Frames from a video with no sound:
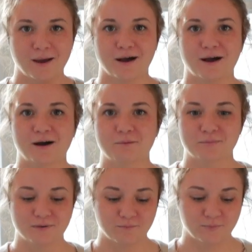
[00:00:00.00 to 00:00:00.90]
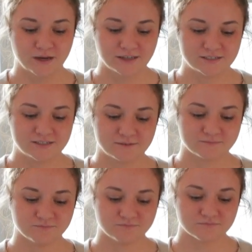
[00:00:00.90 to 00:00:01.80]
But
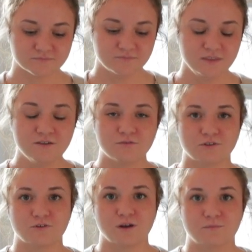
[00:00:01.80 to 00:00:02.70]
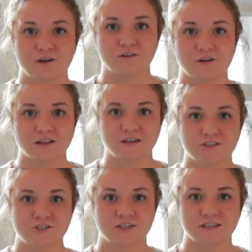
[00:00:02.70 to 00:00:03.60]
For the cranberry
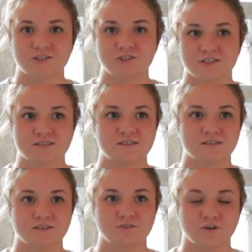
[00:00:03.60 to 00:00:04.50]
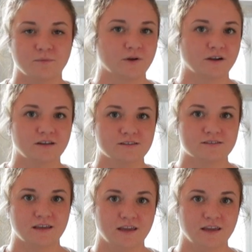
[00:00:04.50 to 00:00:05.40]
relish, it's just
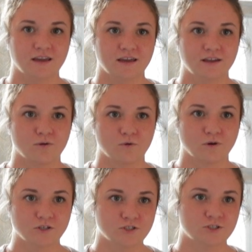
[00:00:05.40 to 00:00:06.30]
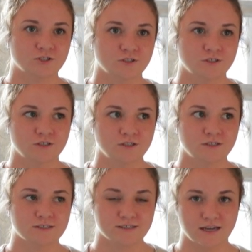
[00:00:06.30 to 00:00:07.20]
cranberries and orange
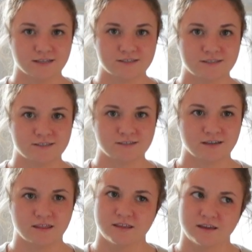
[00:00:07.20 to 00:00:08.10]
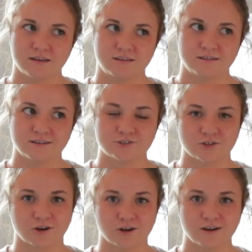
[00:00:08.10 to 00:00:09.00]
zest, I think, and
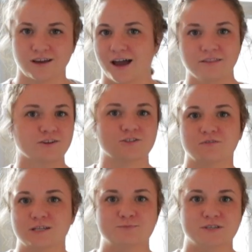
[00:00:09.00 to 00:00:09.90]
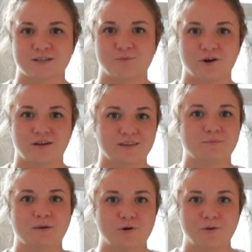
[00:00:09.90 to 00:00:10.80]
sugar. There's a recipe somewhere. I think
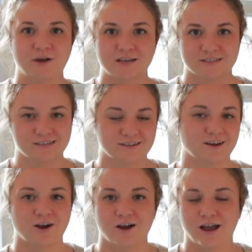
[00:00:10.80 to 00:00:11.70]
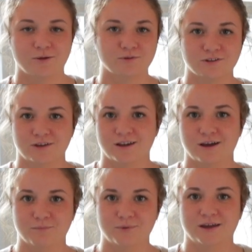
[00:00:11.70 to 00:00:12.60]
my mom has it. I will look it
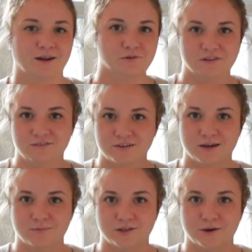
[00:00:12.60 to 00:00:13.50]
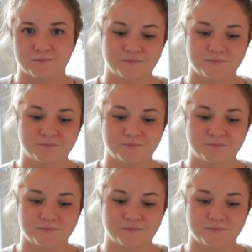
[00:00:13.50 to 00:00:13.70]
up and I will leave it down below.